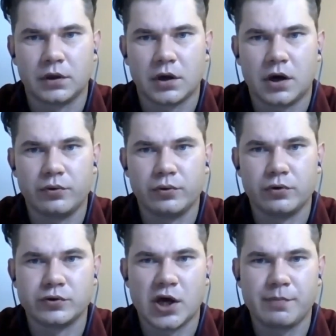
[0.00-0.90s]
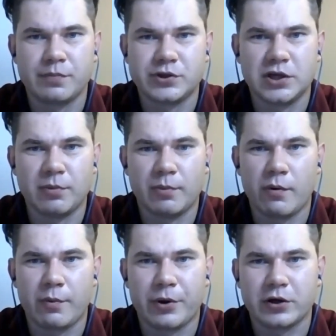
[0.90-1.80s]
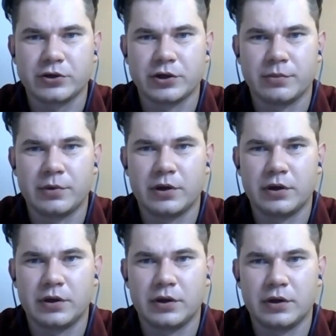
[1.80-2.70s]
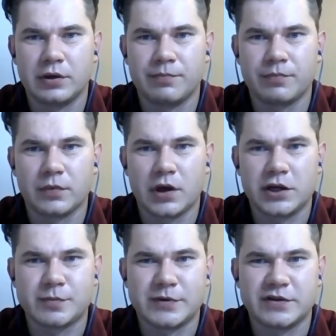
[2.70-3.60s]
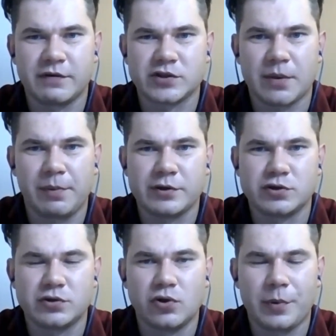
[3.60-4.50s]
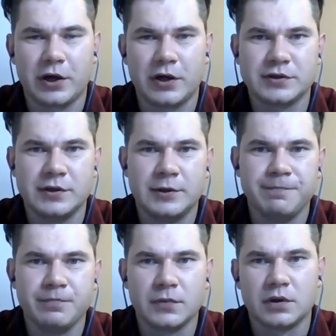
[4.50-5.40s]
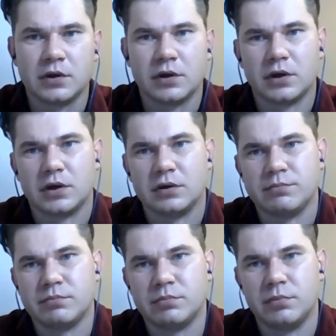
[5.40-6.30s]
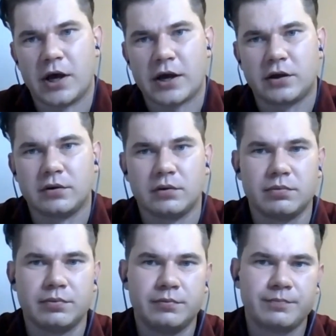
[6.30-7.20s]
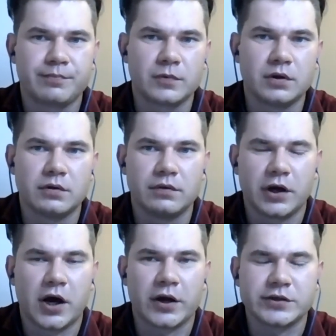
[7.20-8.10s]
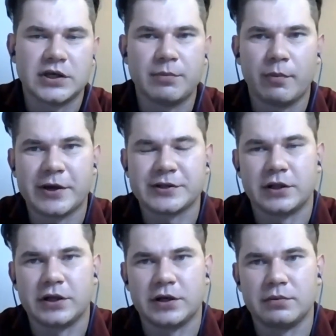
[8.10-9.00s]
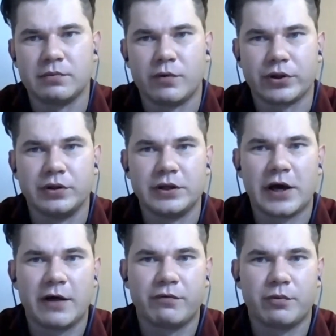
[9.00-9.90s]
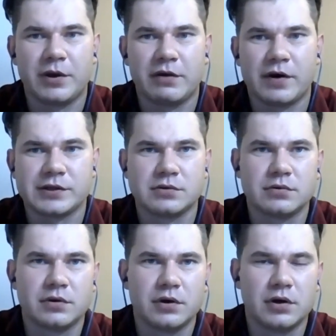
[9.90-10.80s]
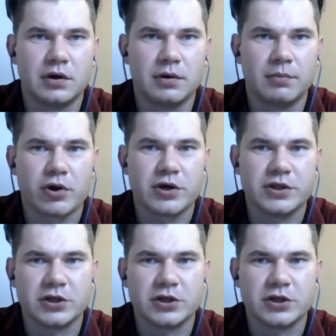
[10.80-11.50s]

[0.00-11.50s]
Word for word: uh, how do you stop sebum overproduction? Uh, any specific supplements, topicals? Uh, like uh, regarding sebum, basically what did help for me was uh, blocking